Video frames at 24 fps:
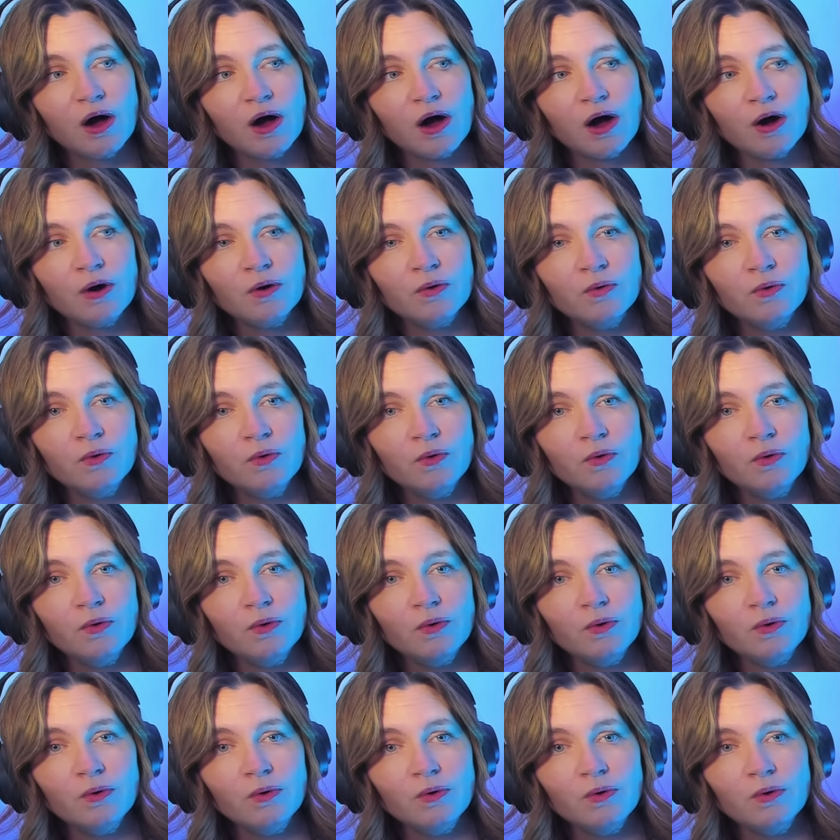
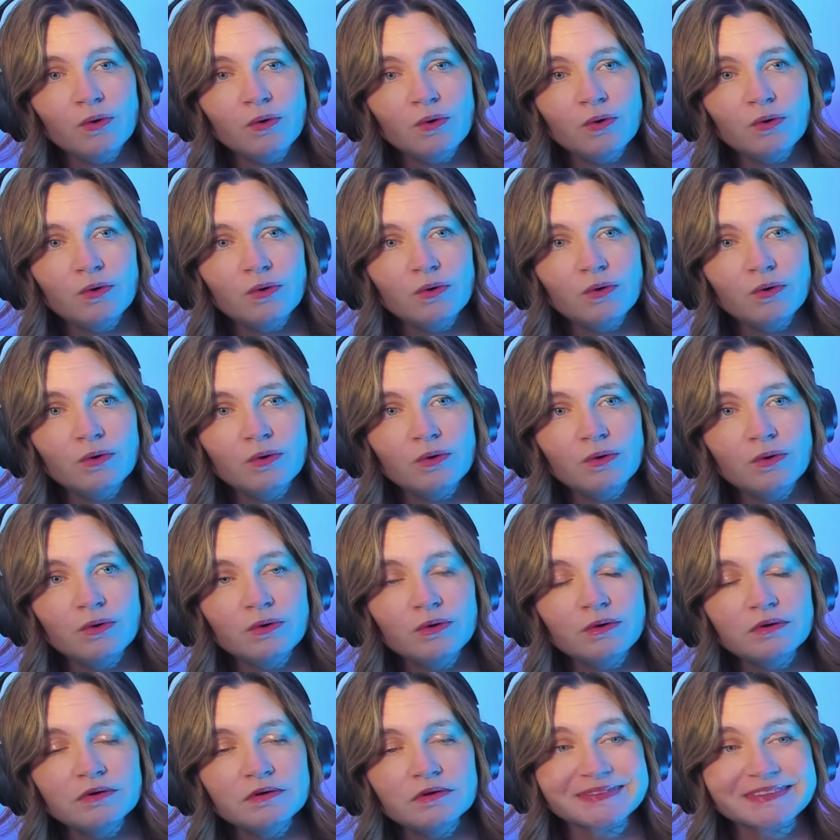Oh.
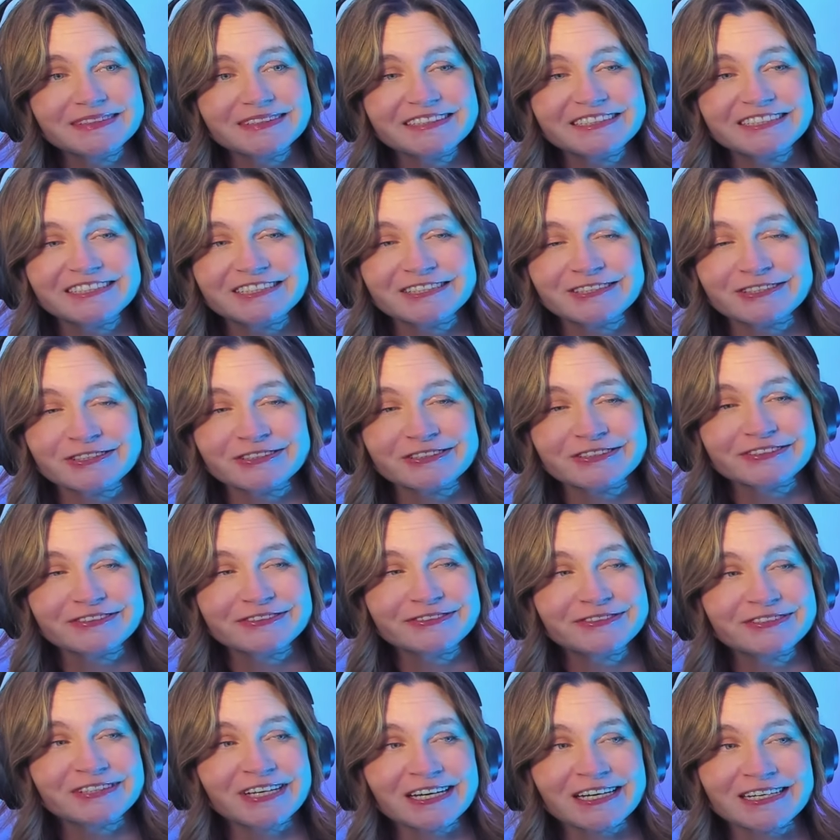
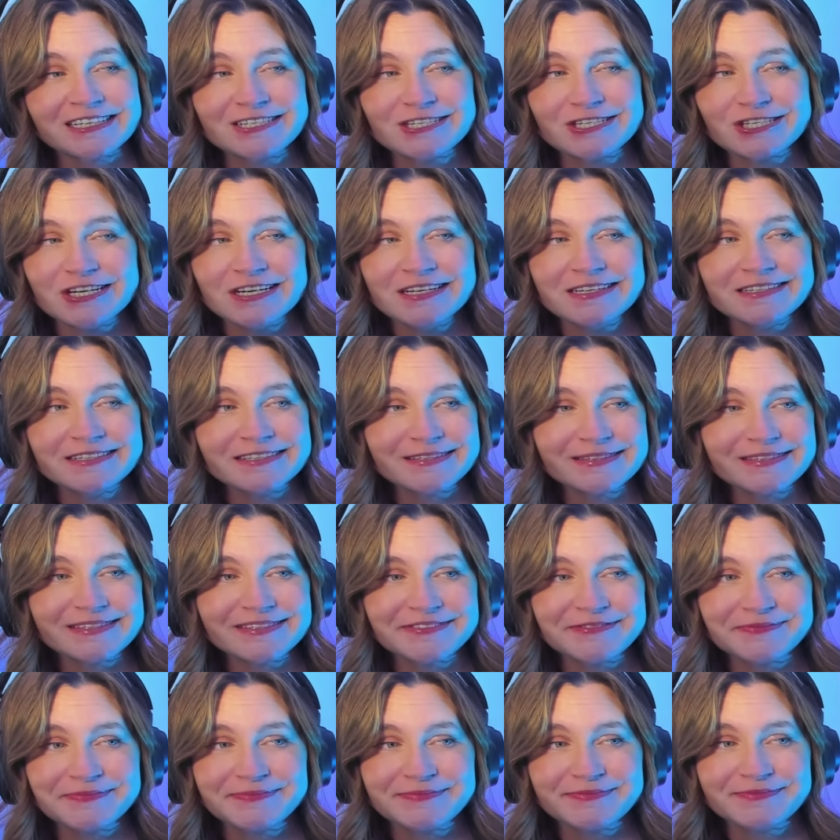Second chance.
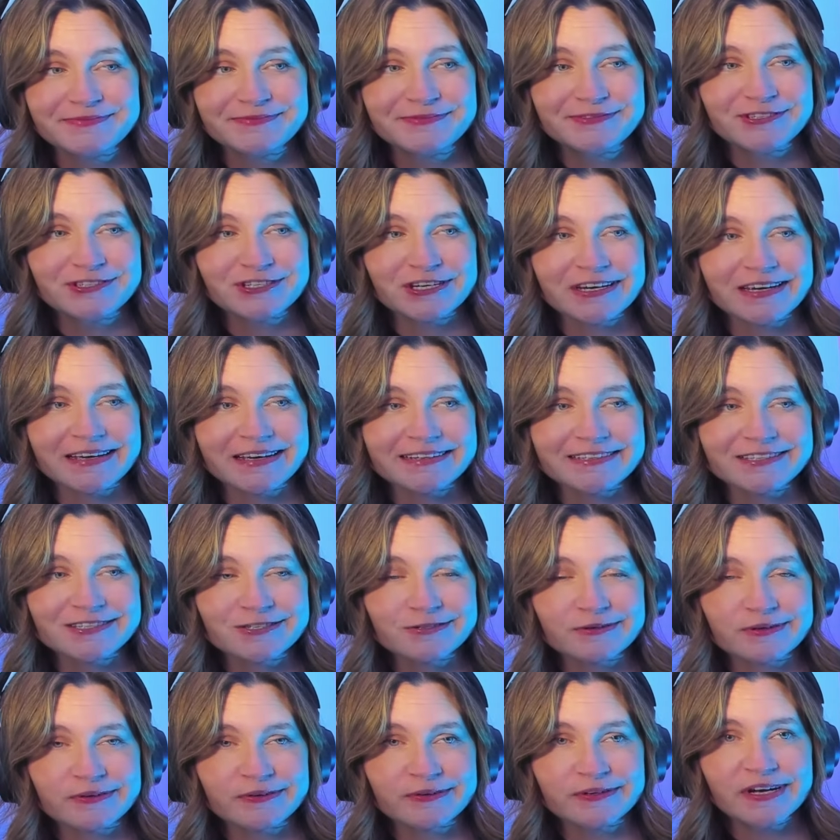She can't
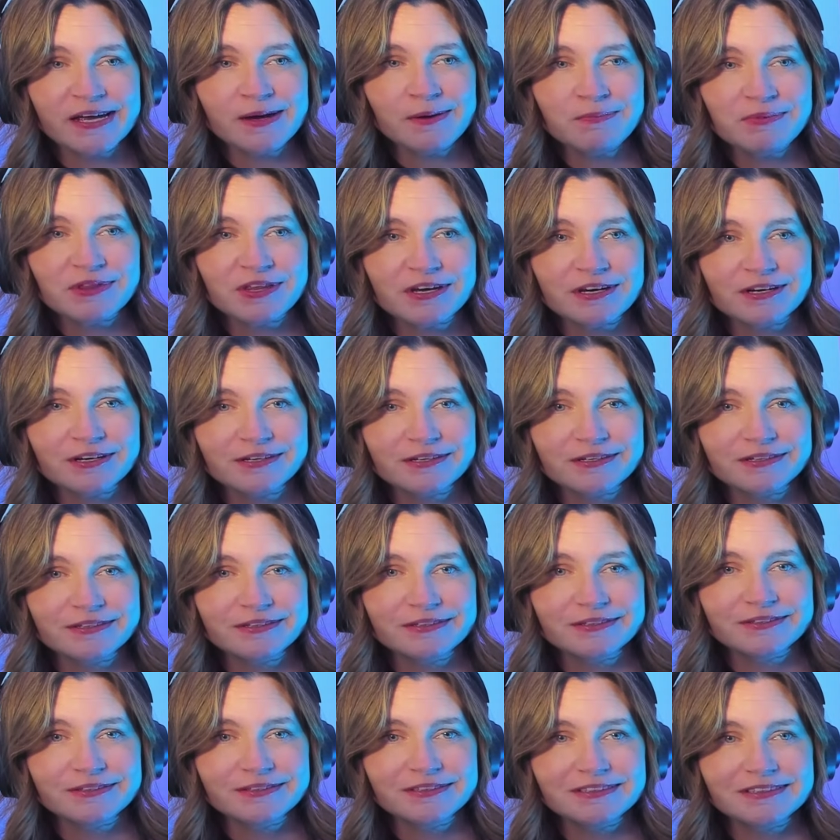screw it up,
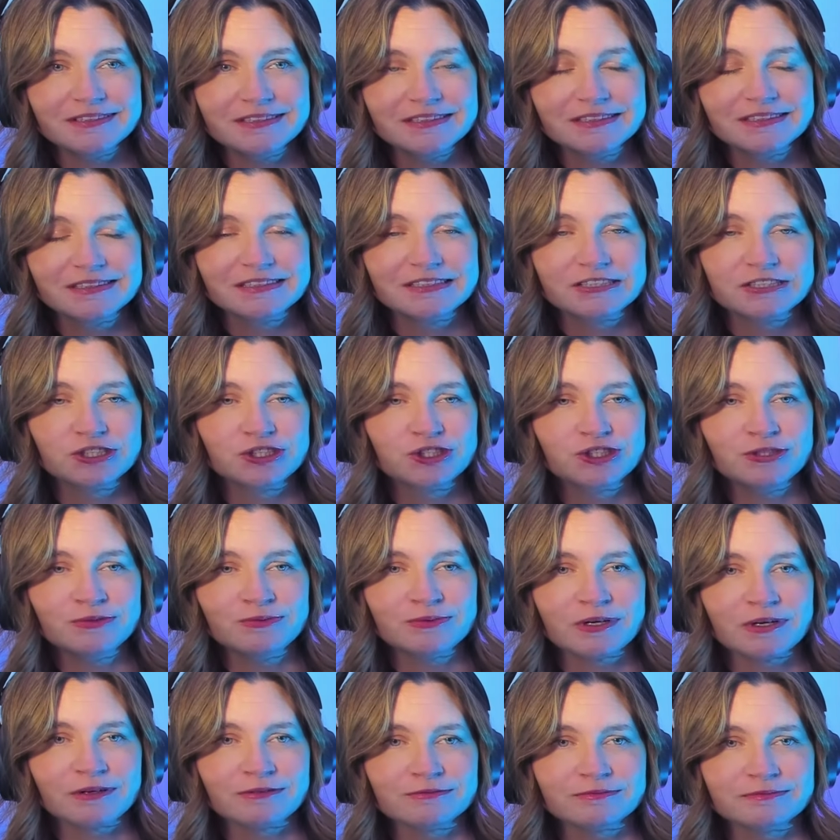though. She won't.